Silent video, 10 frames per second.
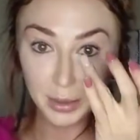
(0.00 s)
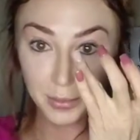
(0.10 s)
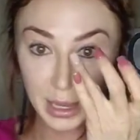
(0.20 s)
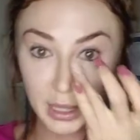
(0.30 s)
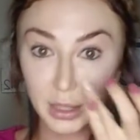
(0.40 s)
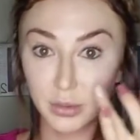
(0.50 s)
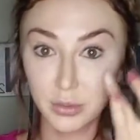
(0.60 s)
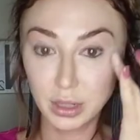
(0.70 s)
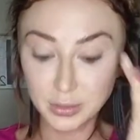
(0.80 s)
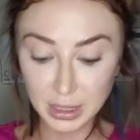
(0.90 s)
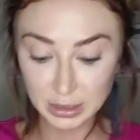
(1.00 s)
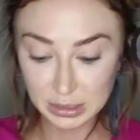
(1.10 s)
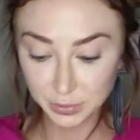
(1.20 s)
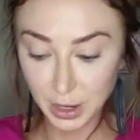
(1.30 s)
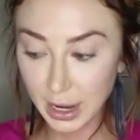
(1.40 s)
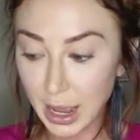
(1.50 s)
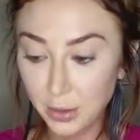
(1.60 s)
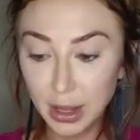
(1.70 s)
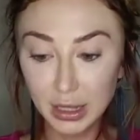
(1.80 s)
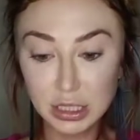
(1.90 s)
bake and really make this bright, I
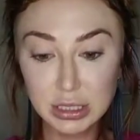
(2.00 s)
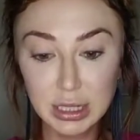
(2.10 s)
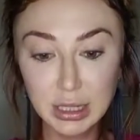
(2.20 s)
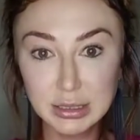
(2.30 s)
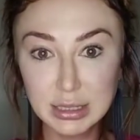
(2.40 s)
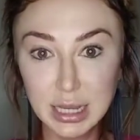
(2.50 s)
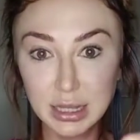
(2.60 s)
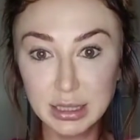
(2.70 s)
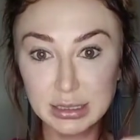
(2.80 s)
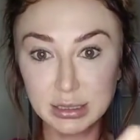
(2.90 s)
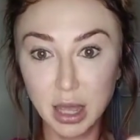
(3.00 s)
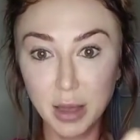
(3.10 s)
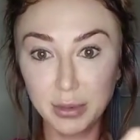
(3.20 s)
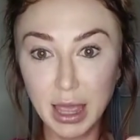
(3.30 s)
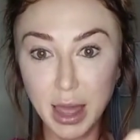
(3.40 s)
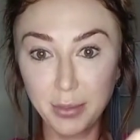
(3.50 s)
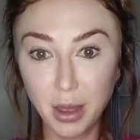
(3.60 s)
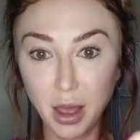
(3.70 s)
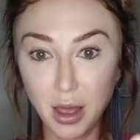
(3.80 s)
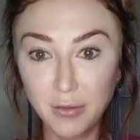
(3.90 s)
will actually take this top cap
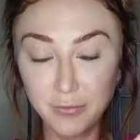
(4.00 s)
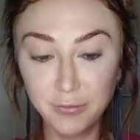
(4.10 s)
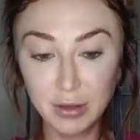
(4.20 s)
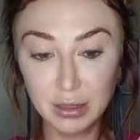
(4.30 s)
off,